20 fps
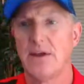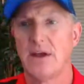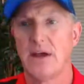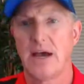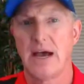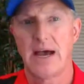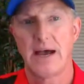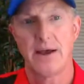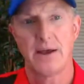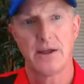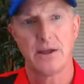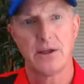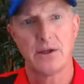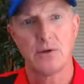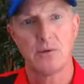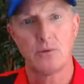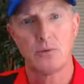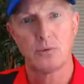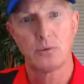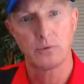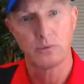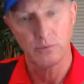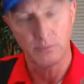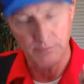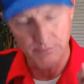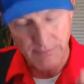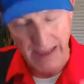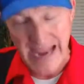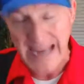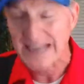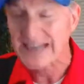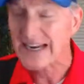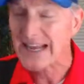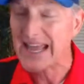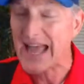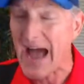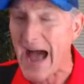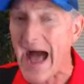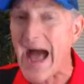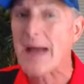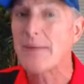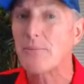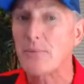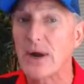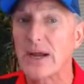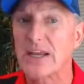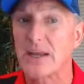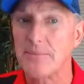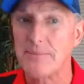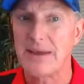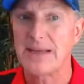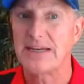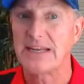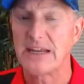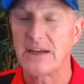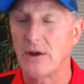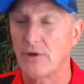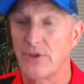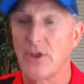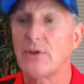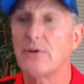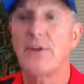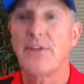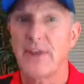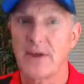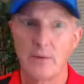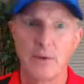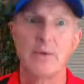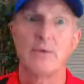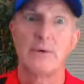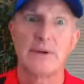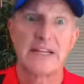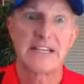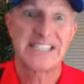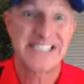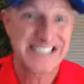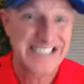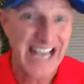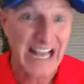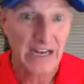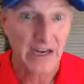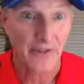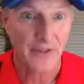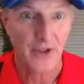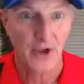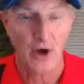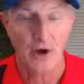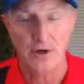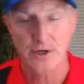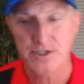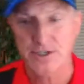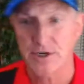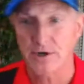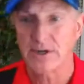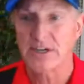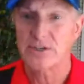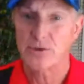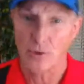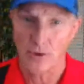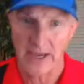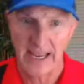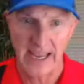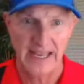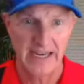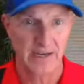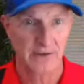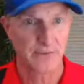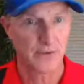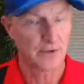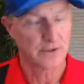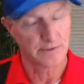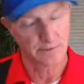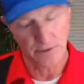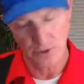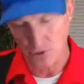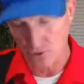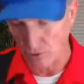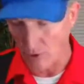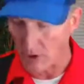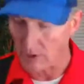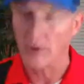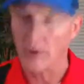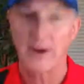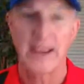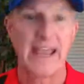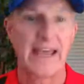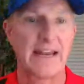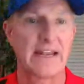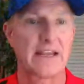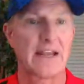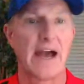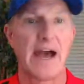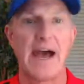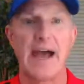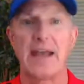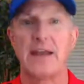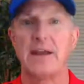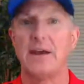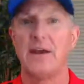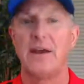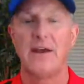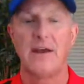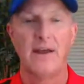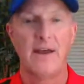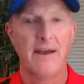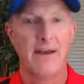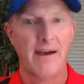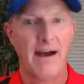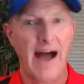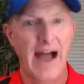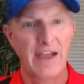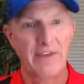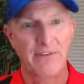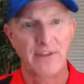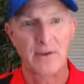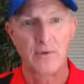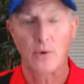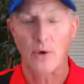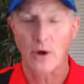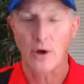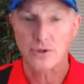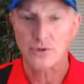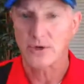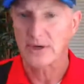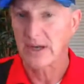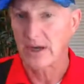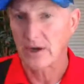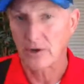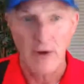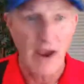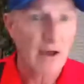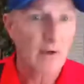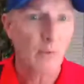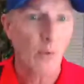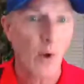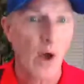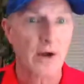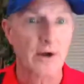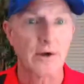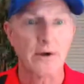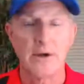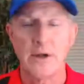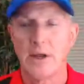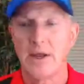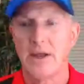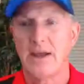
Uh, it, mainly, I'm recommending the only thing we really sell at the garden center is organic foods. I'm strong organic guy. I think we're all drinking groundwater.